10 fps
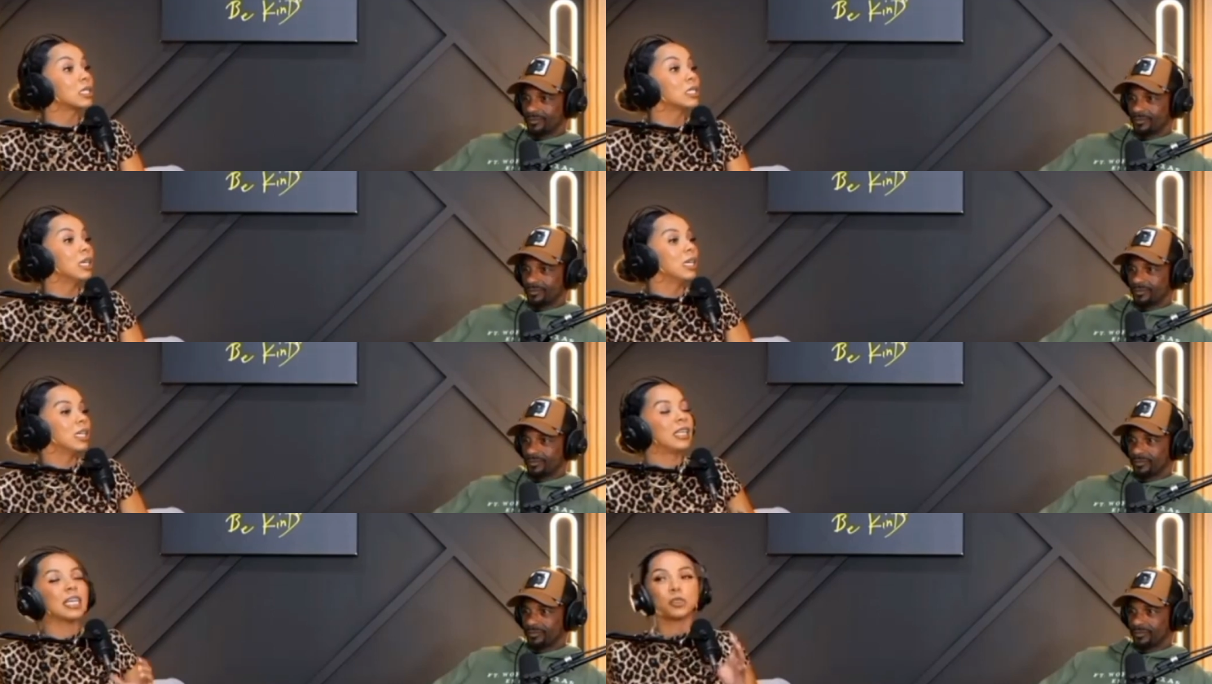Speaker 1: Hello.
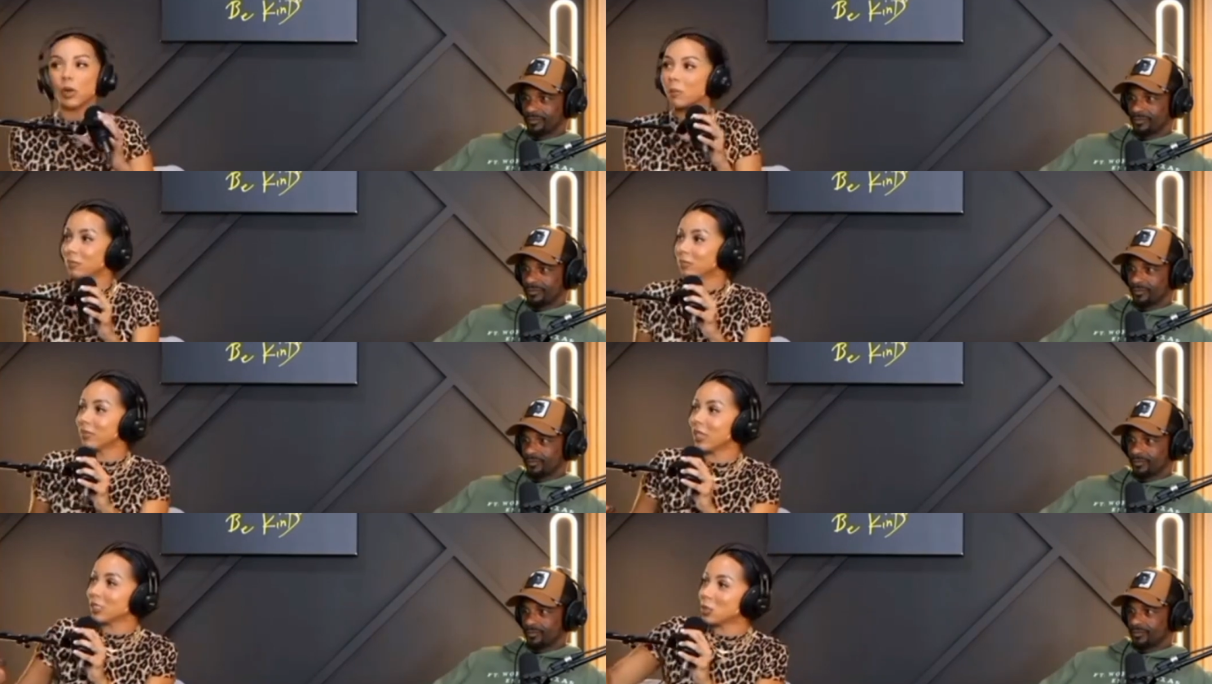That's what
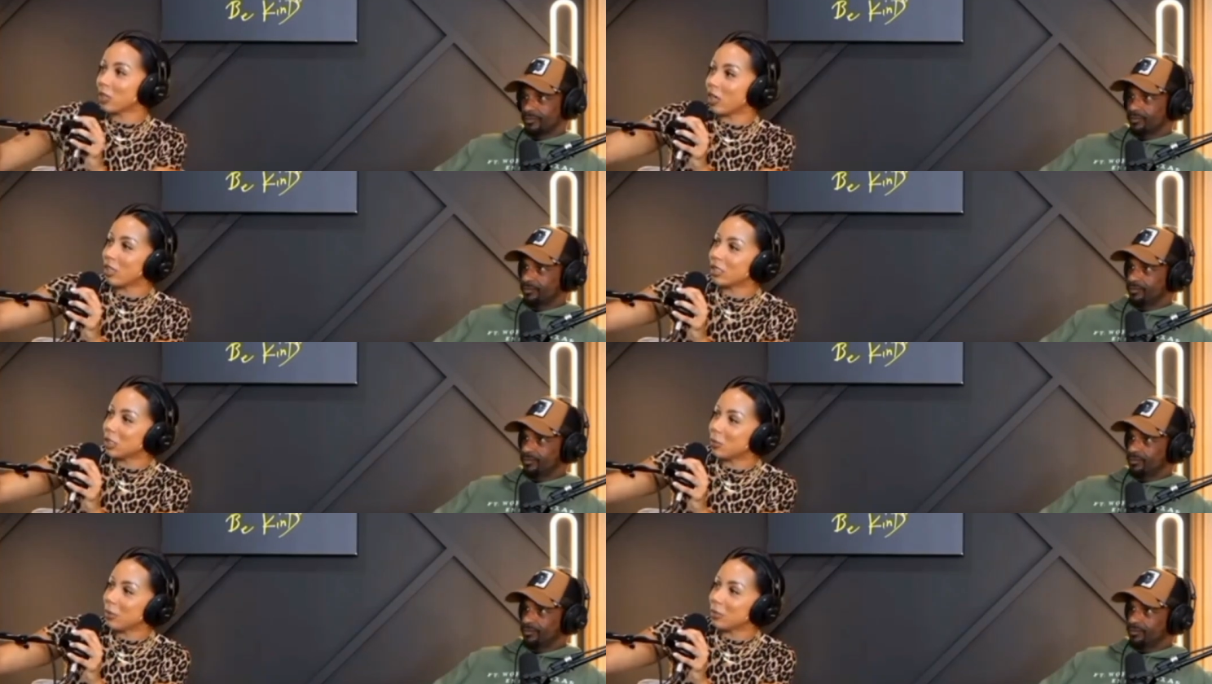that's what all
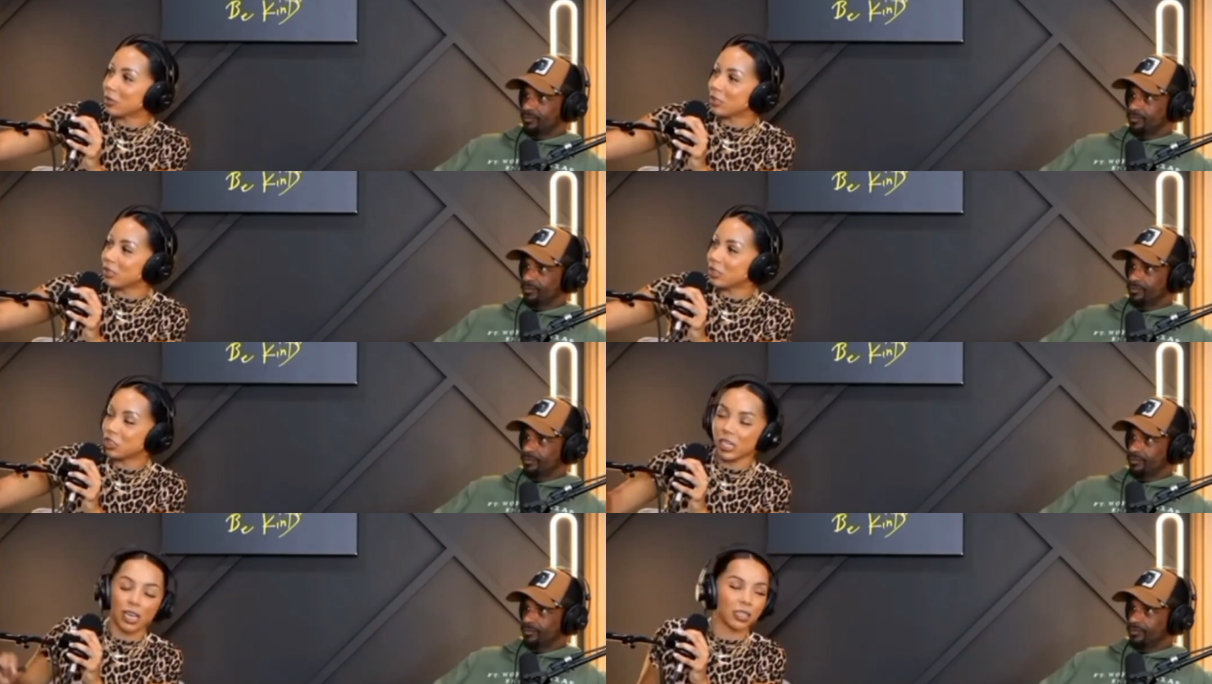these people in the
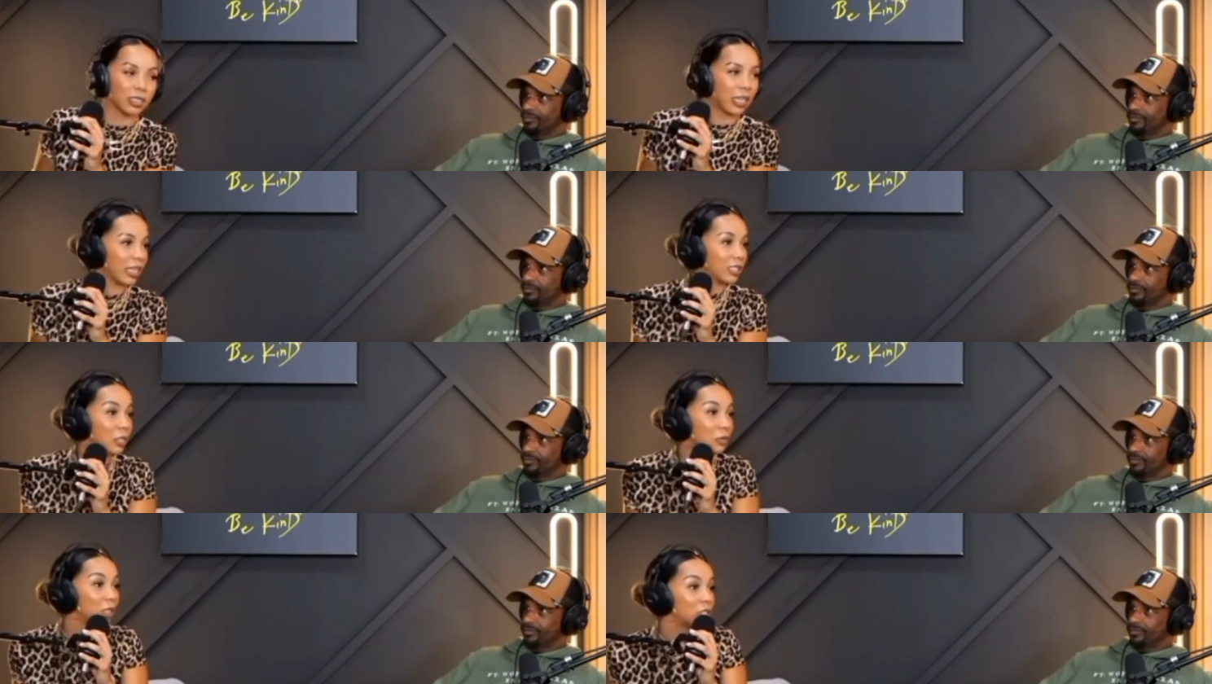chat can't
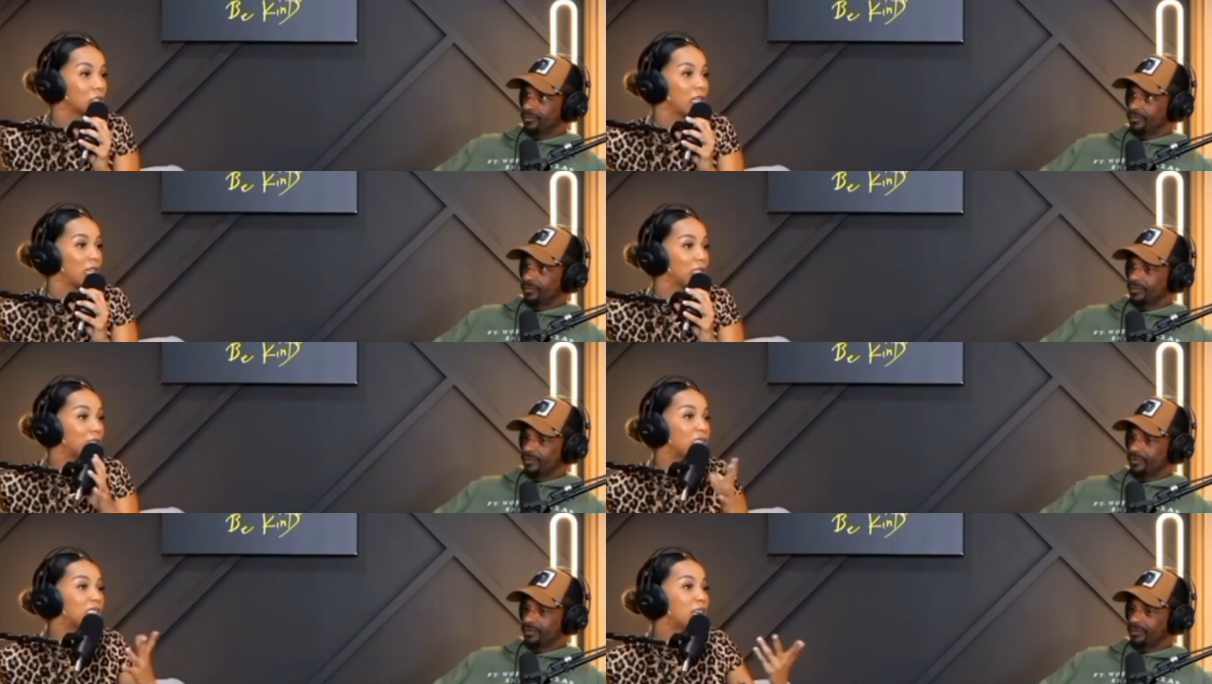seem to understand. They
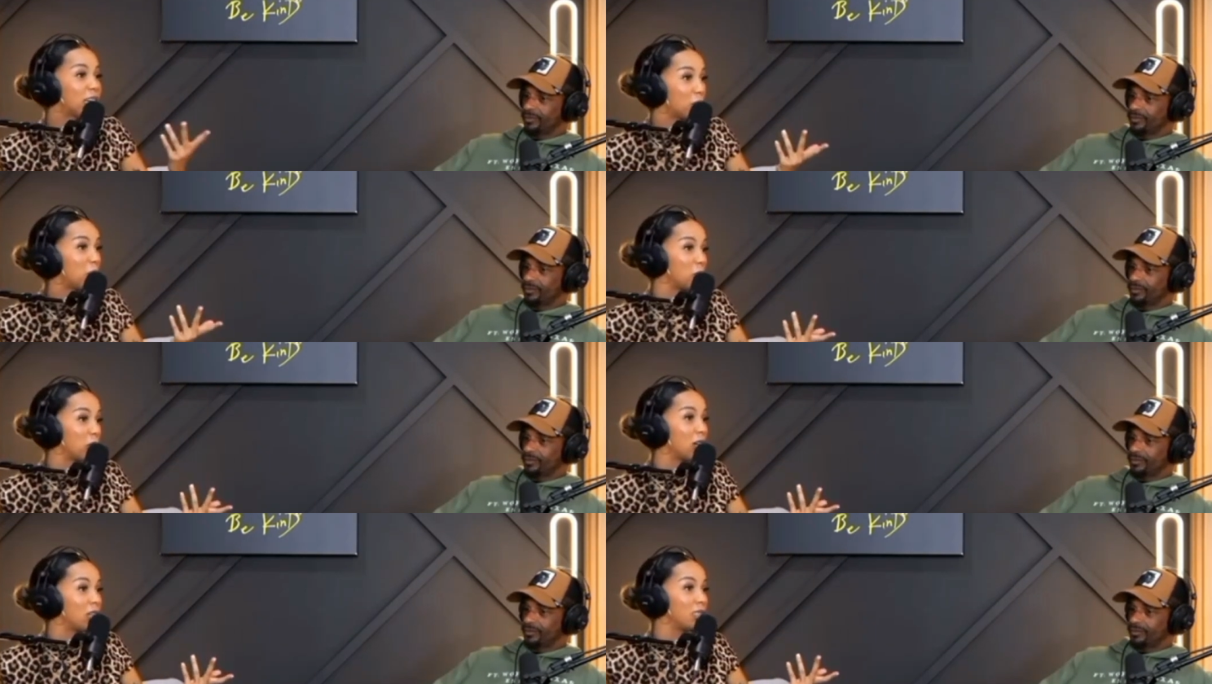think I can be
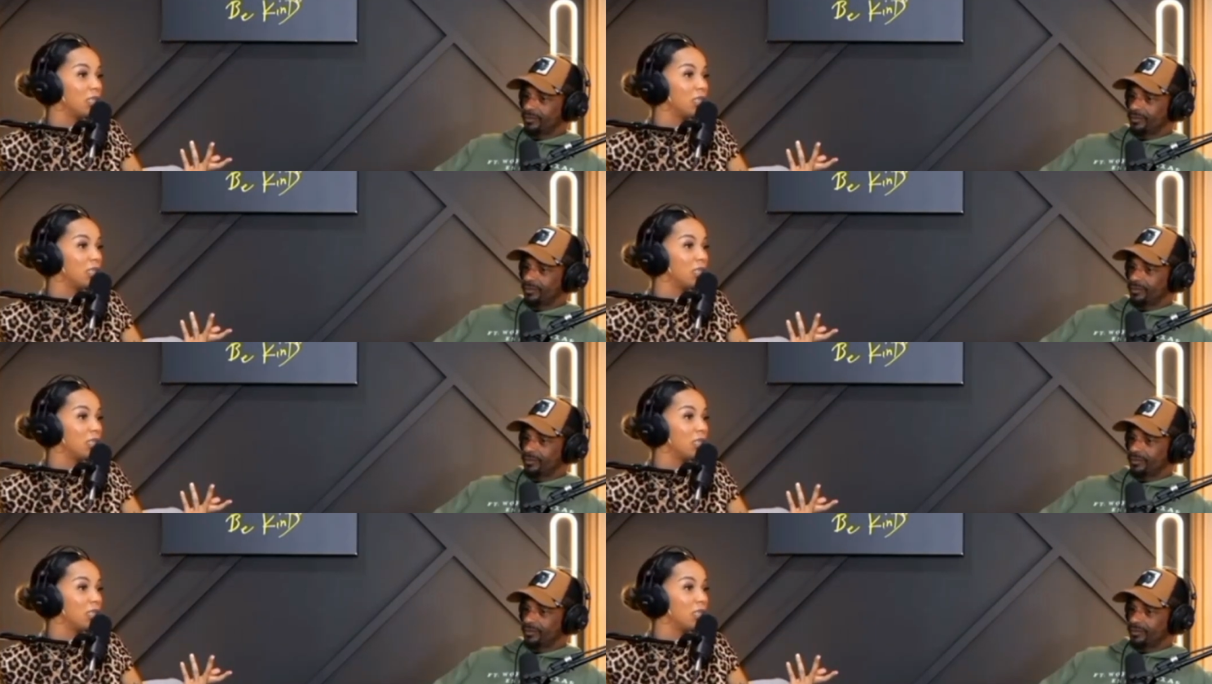bought.